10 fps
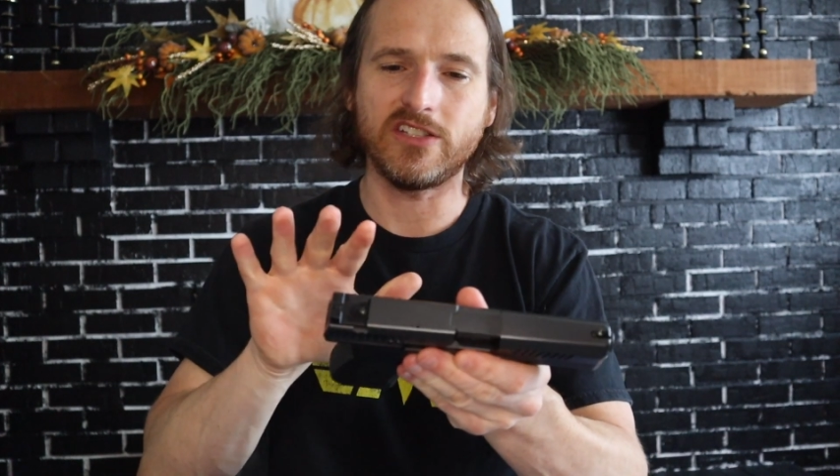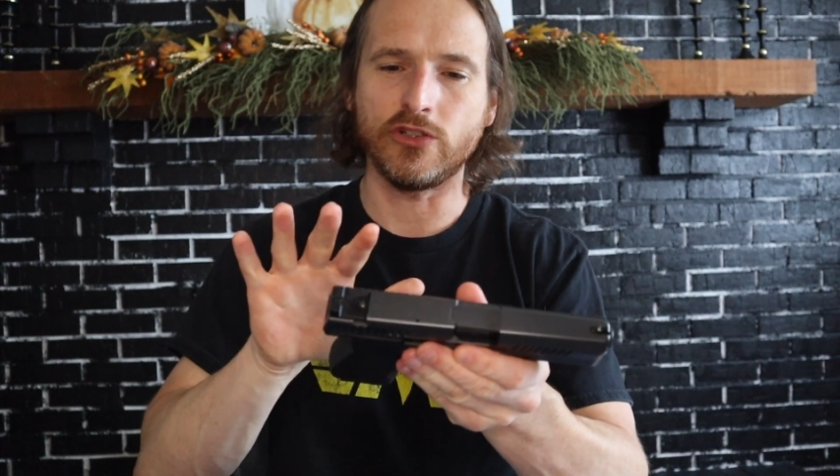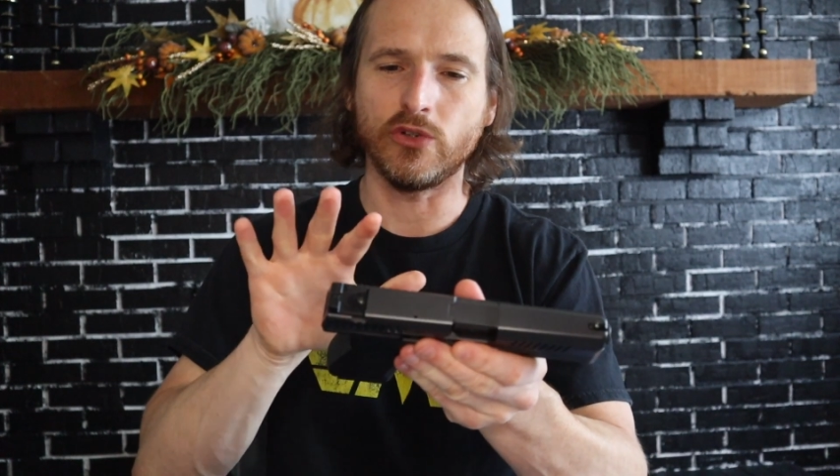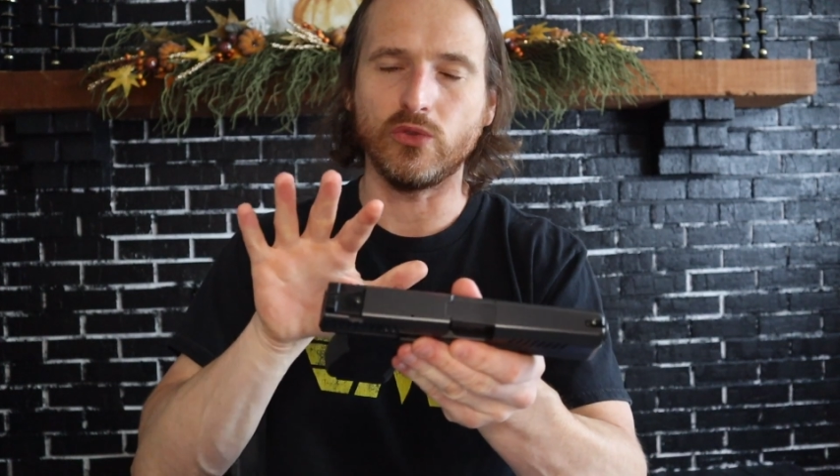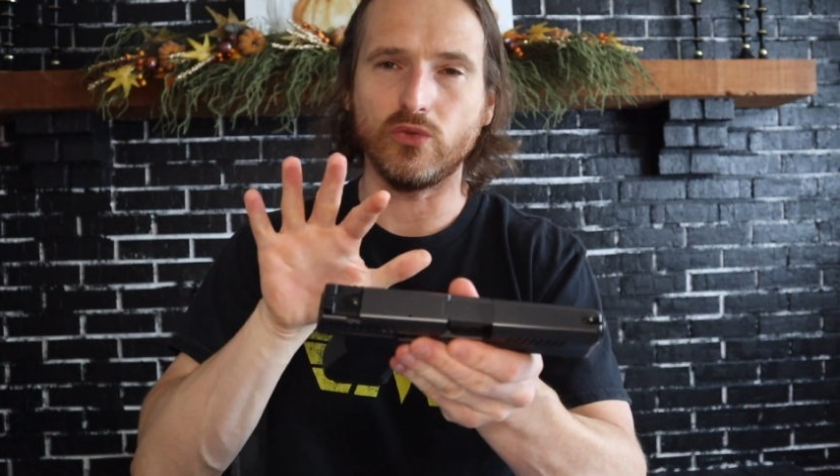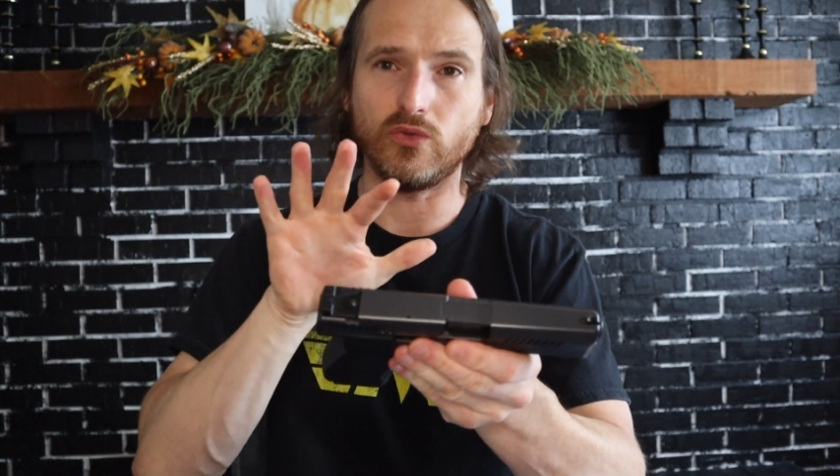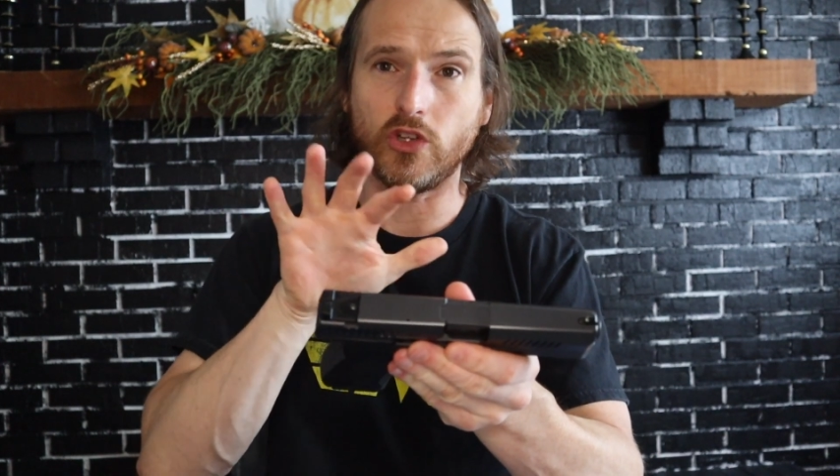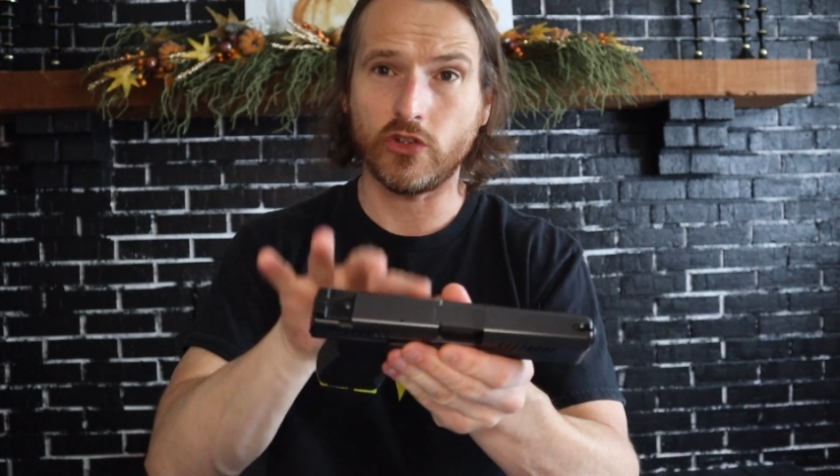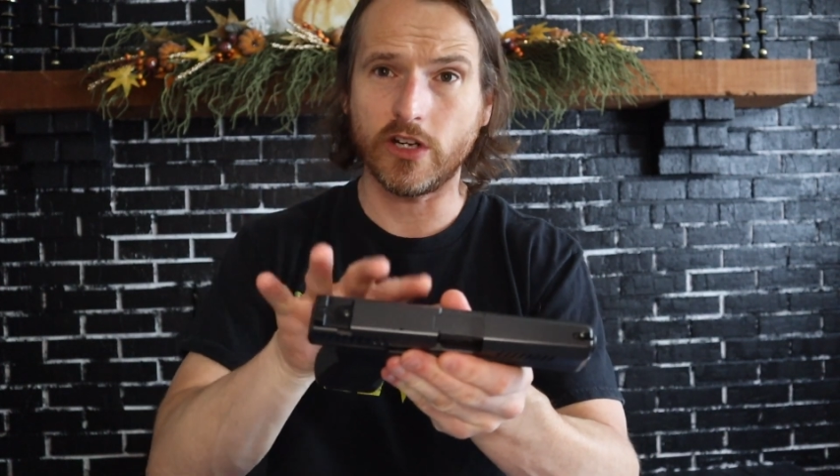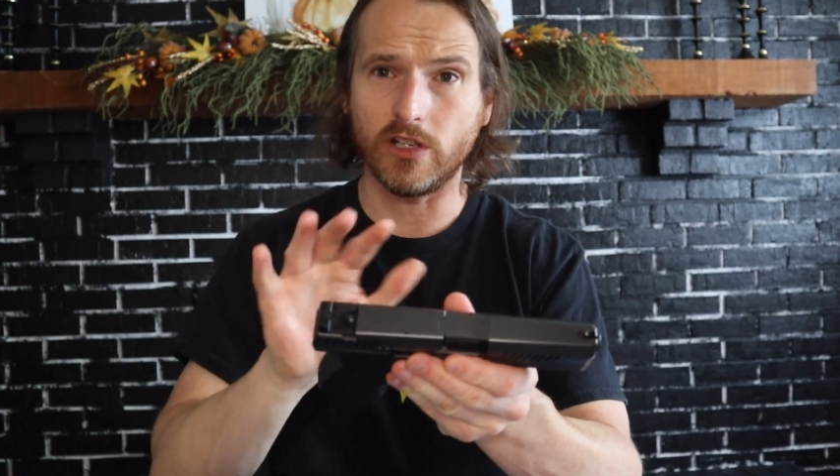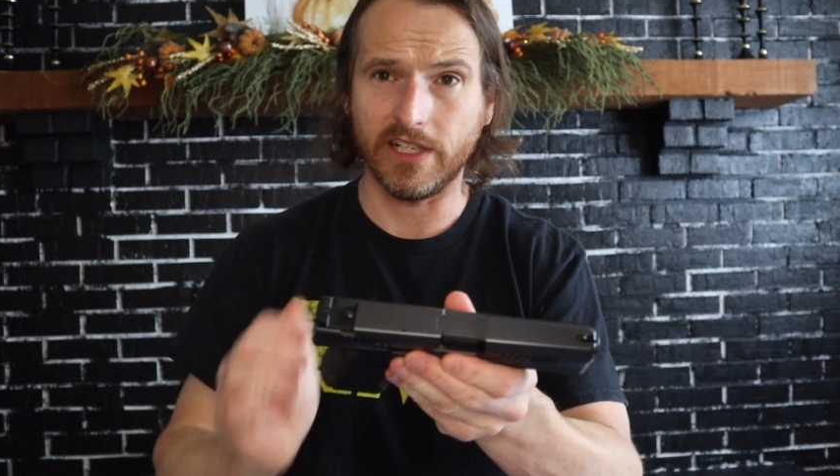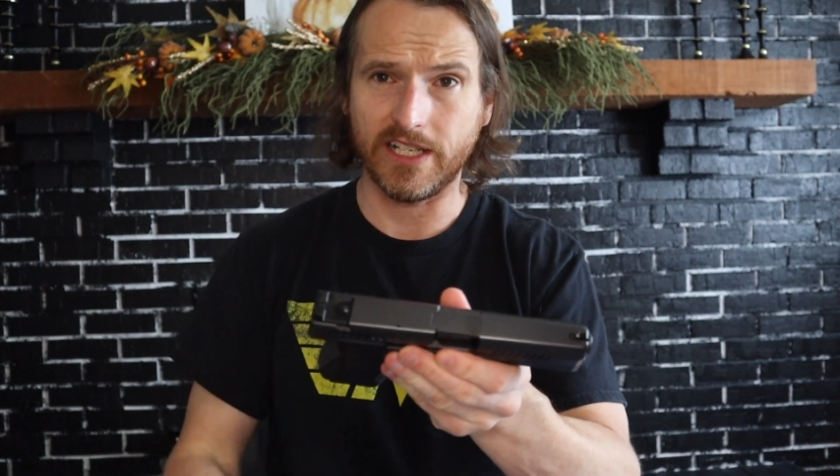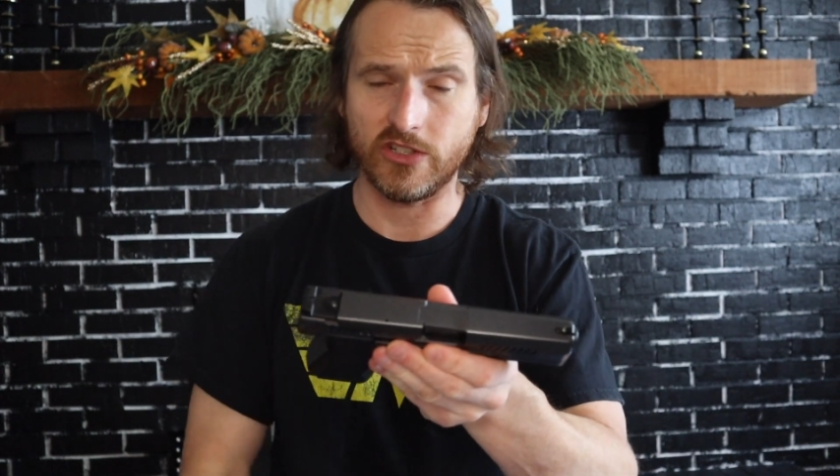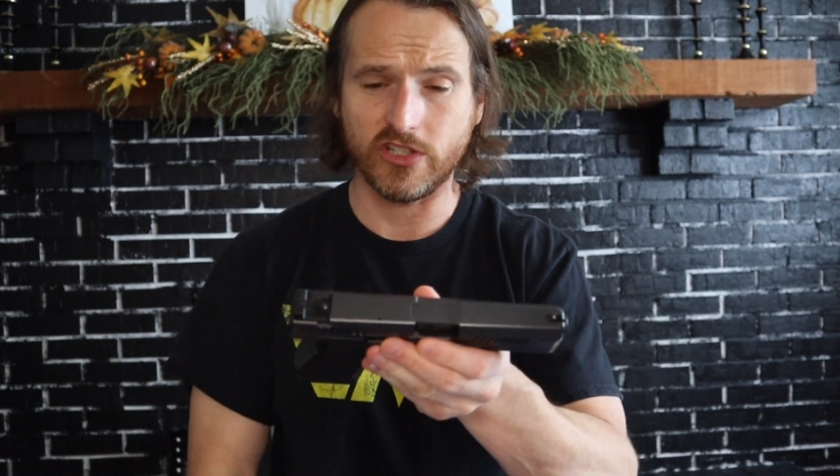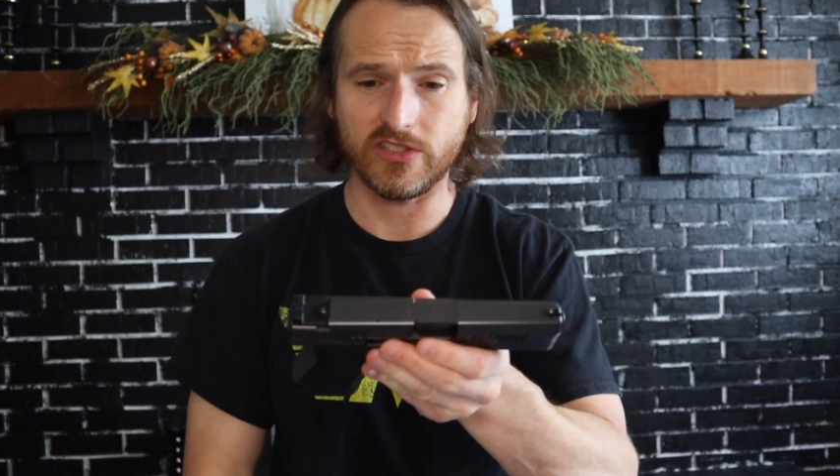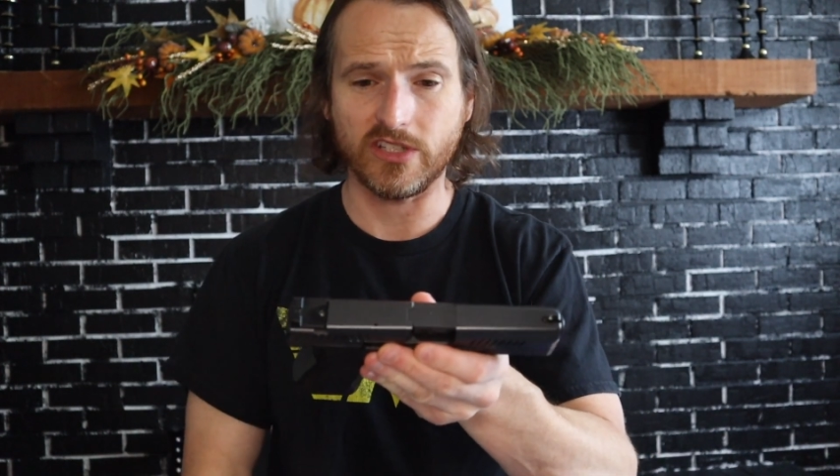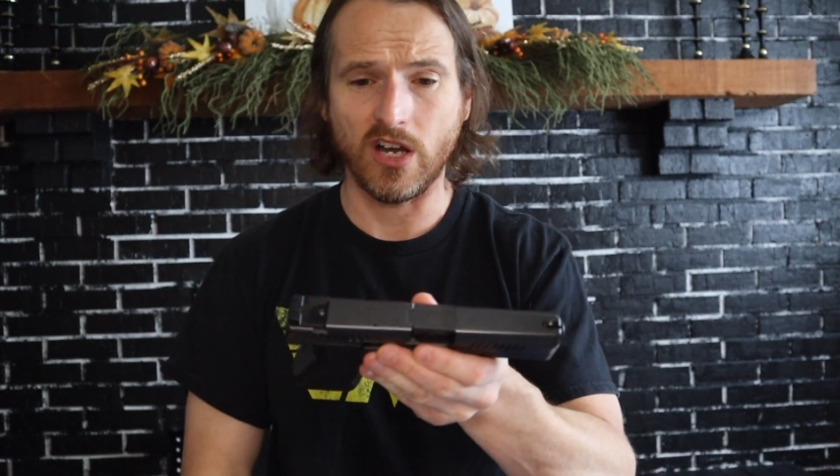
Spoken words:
to the trigger linkages